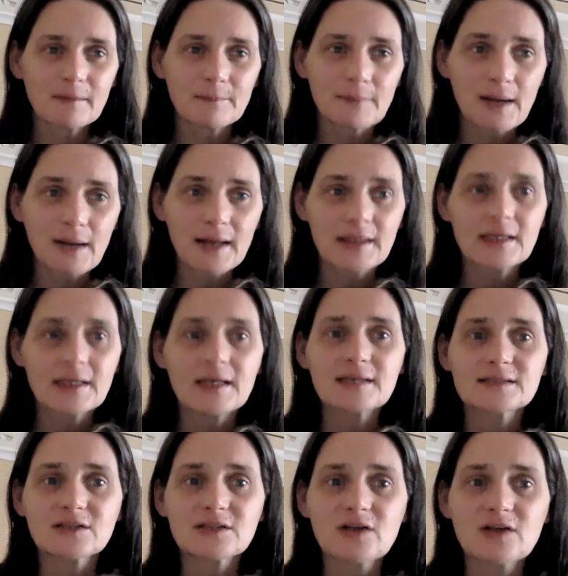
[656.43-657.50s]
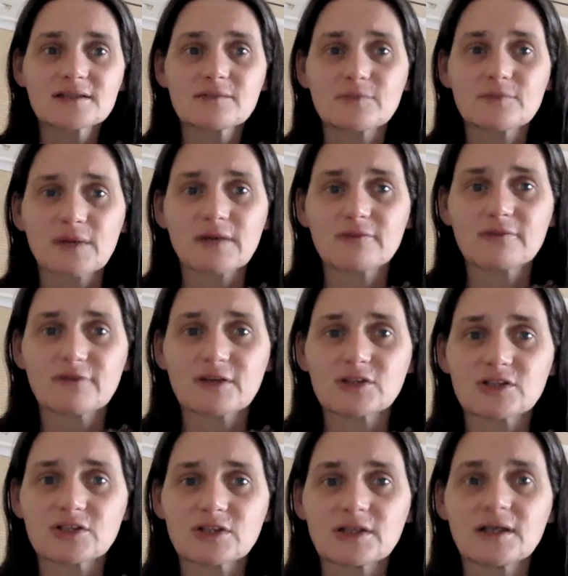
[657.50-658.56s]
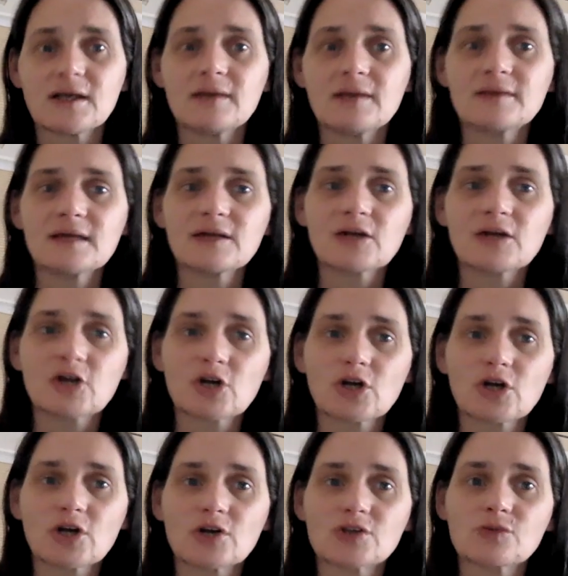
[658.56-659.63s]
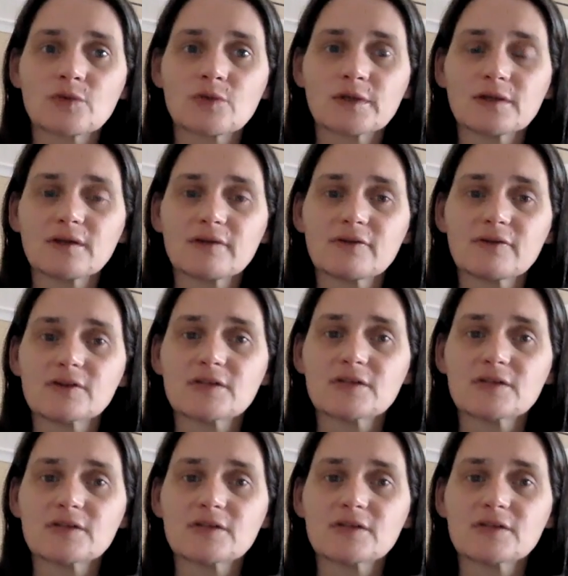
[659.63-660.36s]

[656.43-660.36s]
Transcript: But it's the loss of brain function that occurs when the liver is